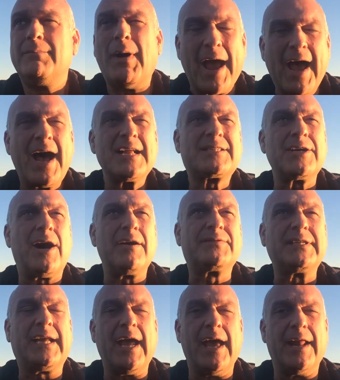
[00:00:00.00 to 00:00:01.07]
my hat's off
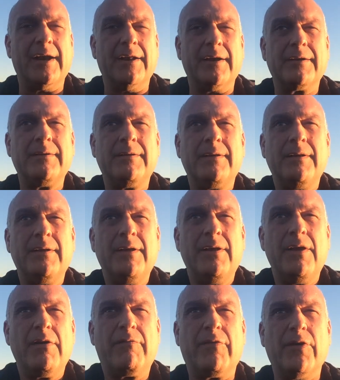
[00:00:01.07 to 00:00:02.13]
to Canada
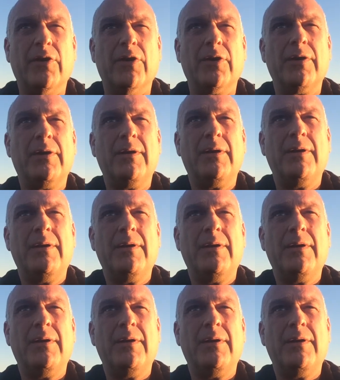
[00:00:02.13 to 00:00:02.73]
for